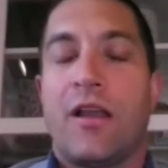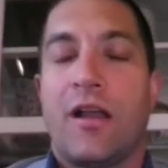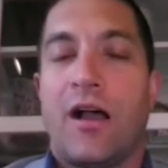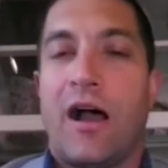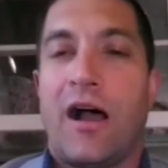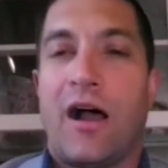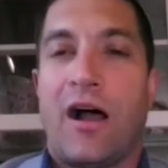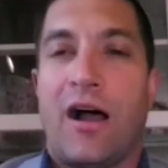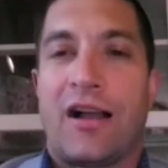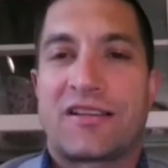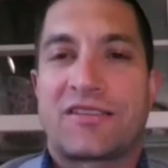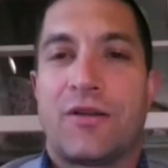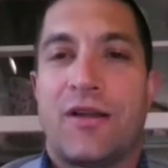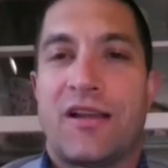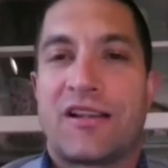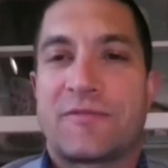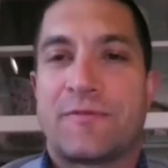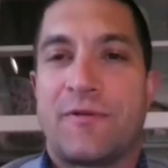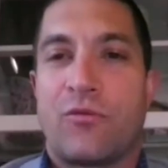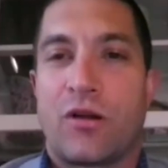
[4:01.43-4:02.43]
uh, also
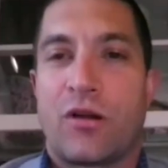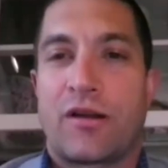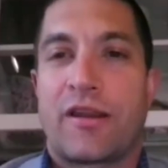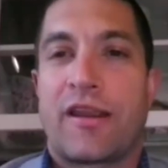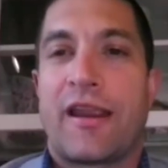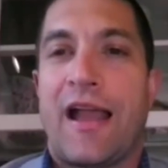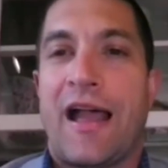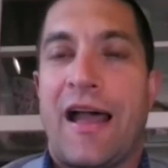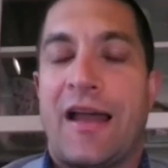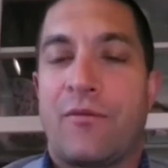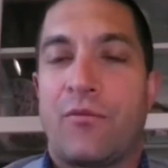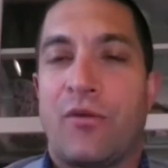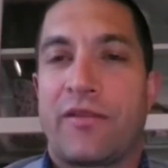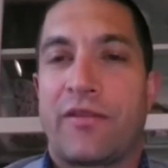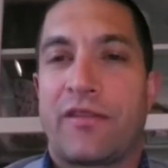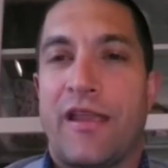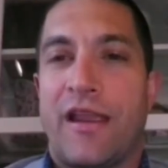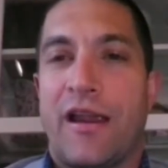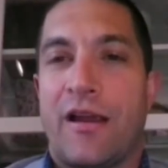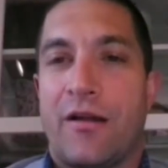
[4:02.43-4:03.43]
has been working on
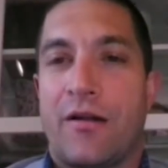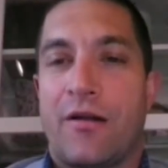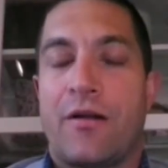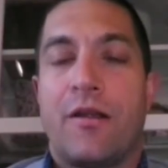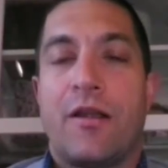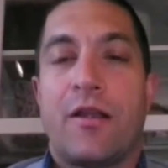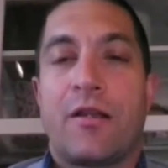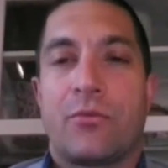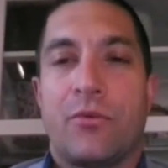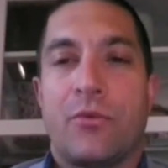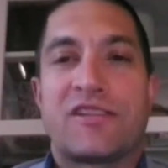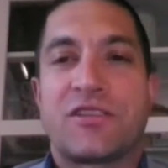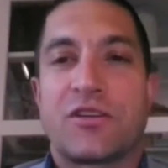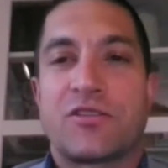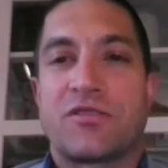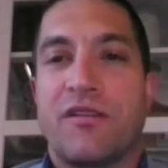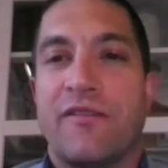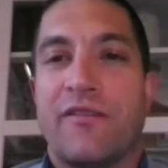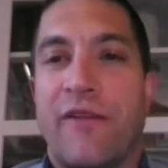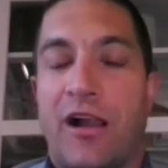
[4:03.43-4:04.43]
with their
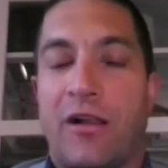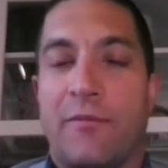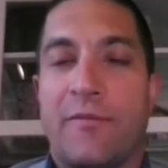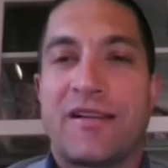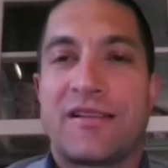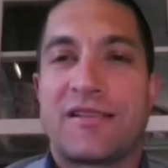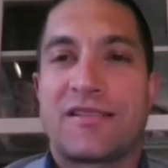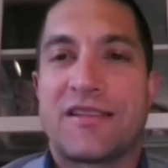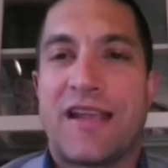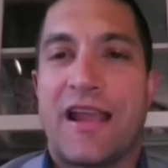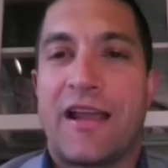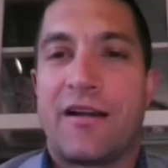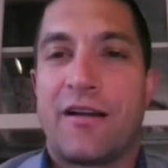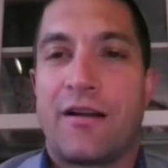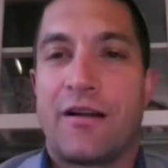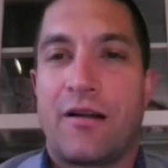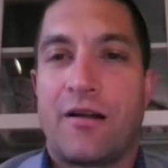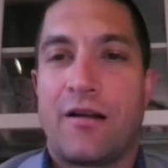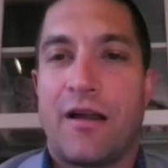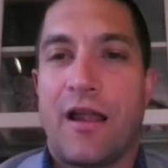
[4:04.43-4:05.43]
research and development
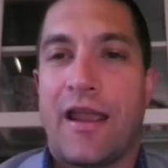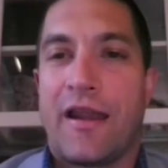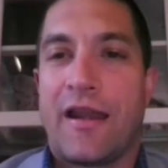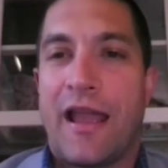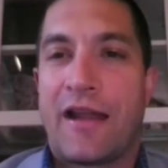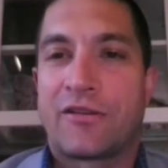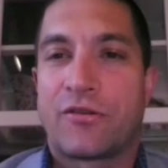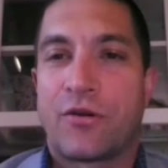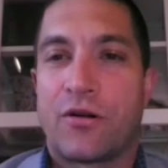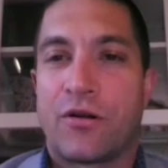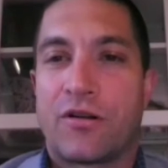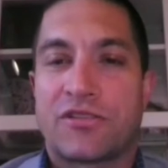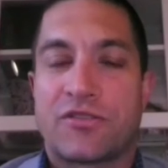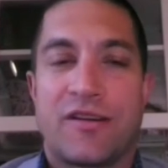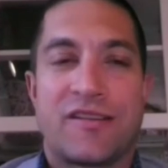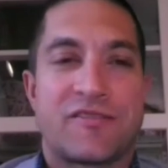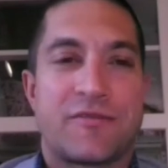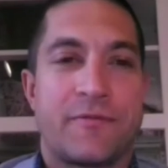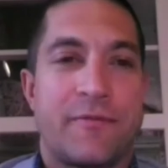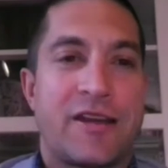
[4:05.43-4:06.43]
center and headquarters
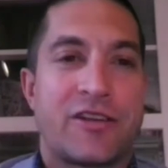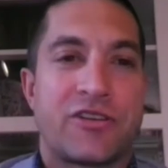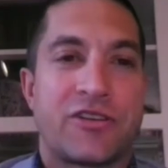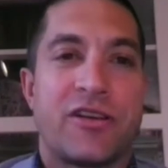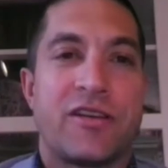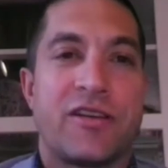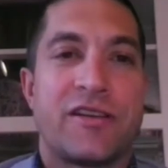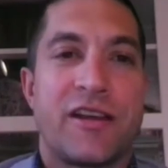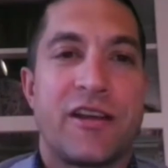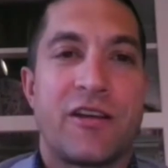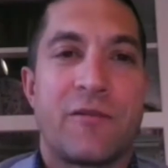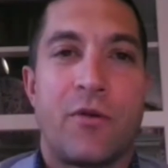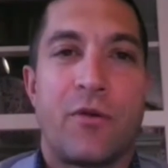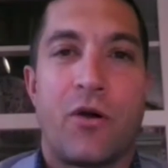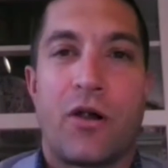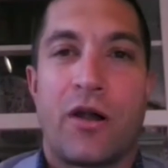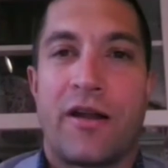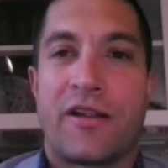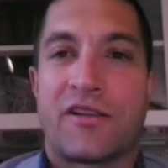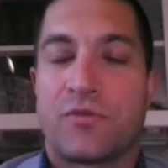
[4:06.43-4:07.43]
transformation in
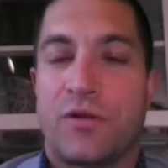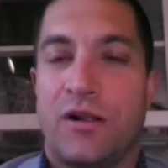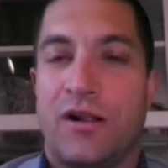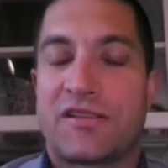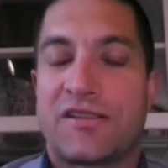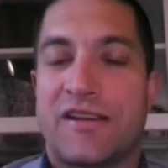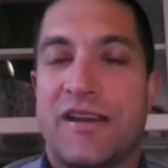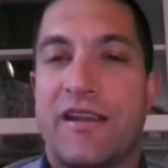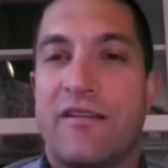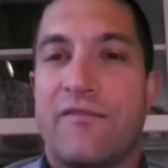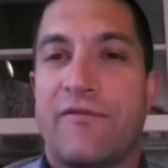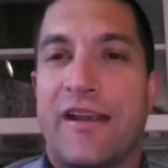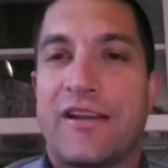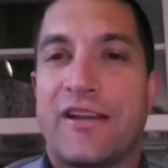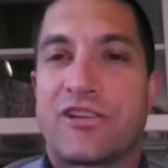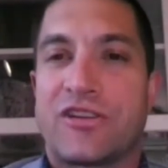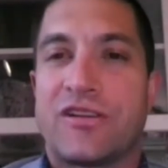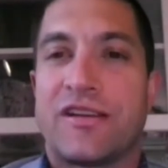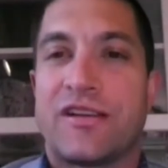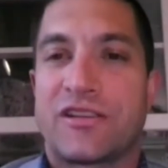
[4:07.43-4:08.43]
Dearborn, as well as the
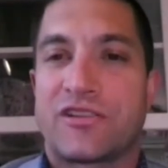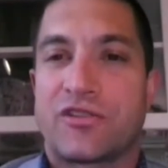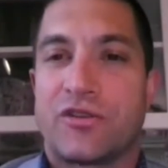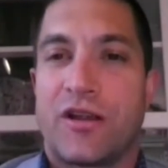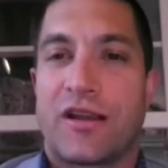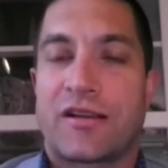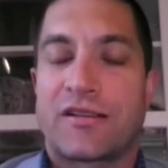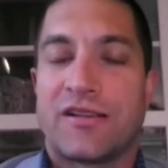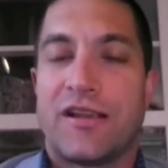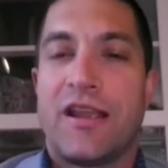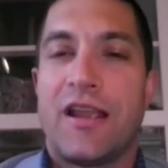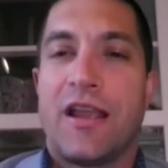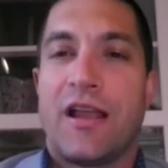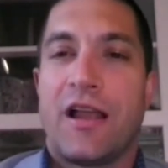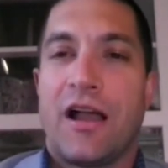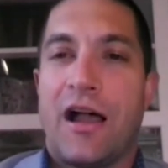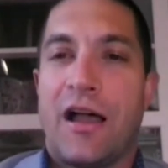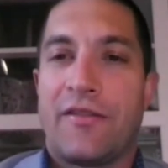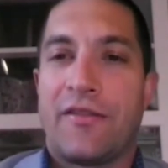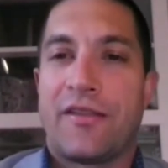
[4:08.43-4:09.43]
innovation district
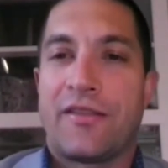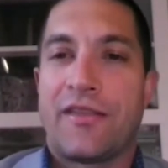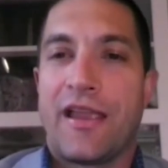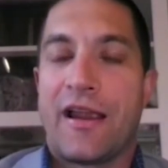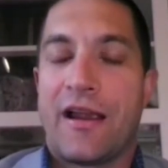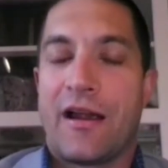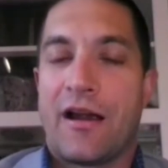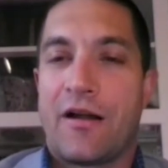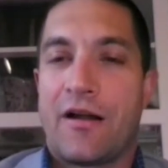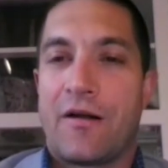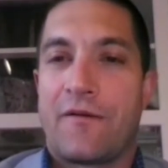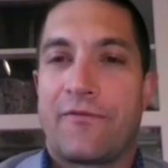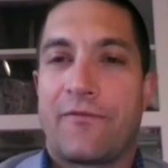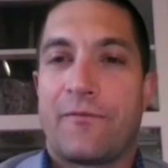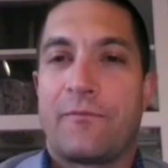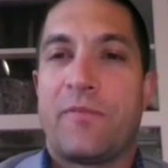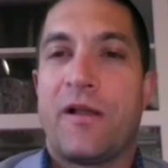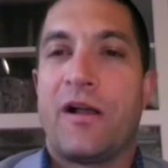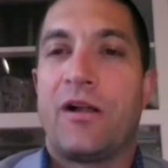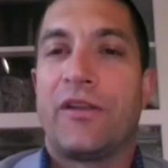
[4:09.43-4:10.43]
uh, that they are
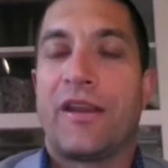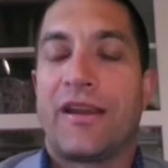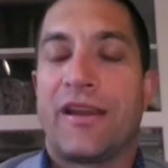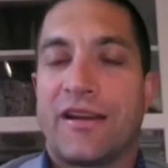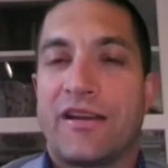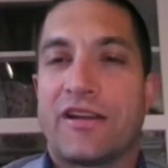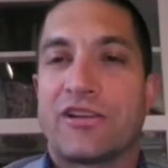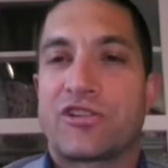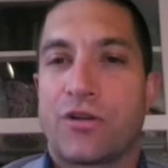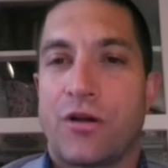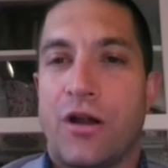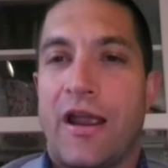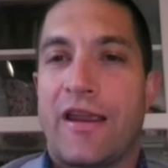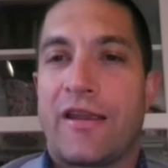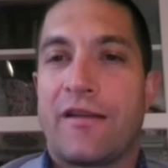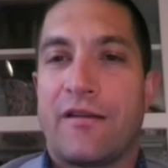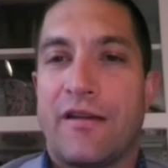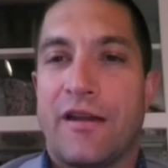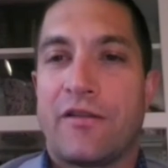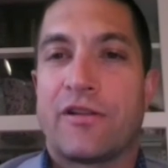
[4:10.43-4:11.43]
building in
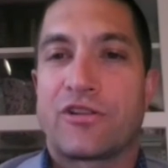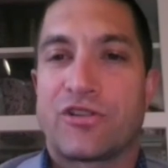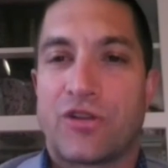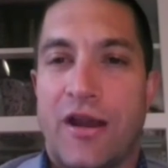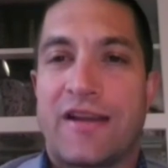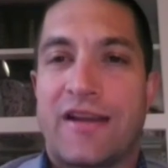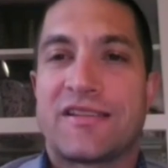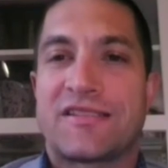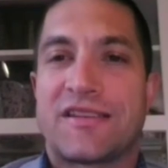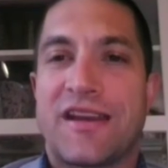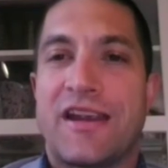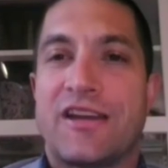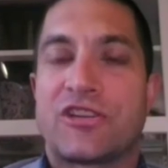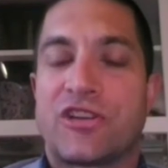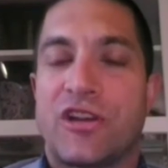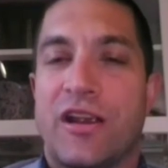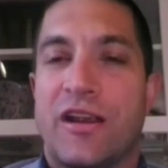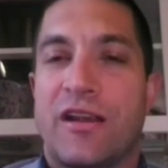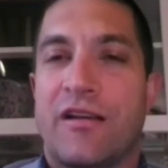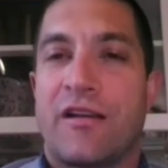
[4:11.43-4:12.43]
Detroit near the train
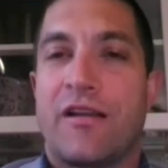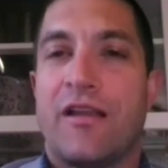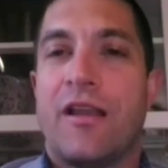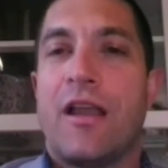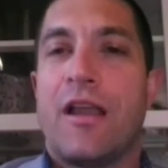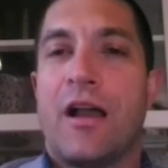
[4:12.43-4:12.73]
station,